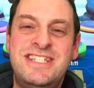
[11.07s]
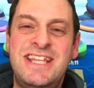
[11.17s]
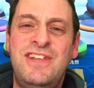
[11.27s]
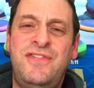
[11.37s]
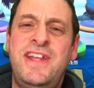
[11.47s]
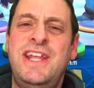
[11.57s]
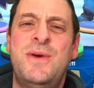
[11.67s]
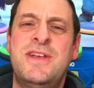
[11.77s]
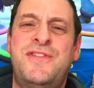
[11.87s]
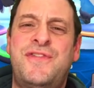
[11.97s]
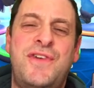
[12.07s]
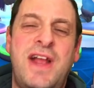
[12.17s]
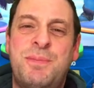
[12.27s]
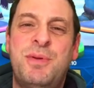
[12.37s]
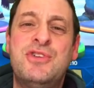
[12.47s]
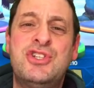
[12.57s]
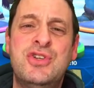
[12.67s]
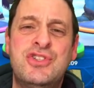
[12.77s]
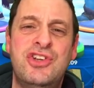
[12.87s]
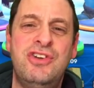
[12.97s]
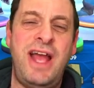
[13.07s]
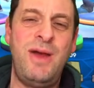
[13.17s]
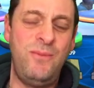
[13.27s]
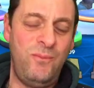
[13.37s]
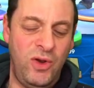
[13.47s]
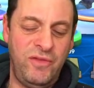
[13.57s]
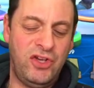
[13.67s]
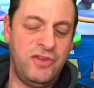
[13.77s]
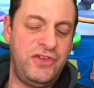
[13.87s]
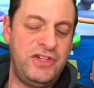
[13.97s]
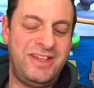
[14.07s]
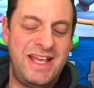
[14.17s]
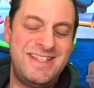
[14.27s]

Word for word: Today's video is Frag Pro Shooter and what have I got for you today?